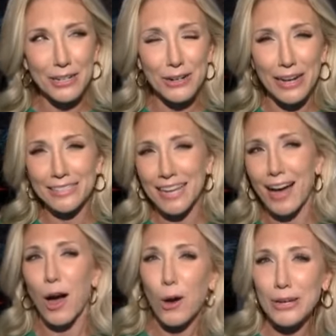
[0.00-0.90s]
And,
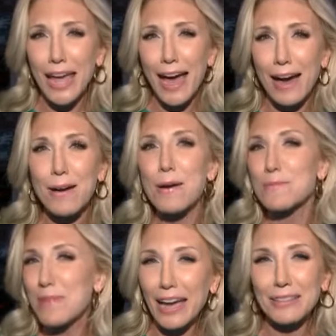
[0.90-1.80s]
oh, yeah,
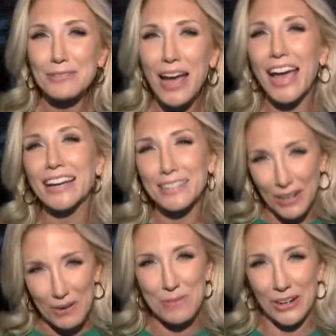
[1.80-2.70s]
by the way,
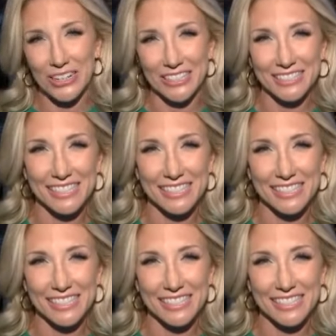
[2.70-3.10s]
go Birds.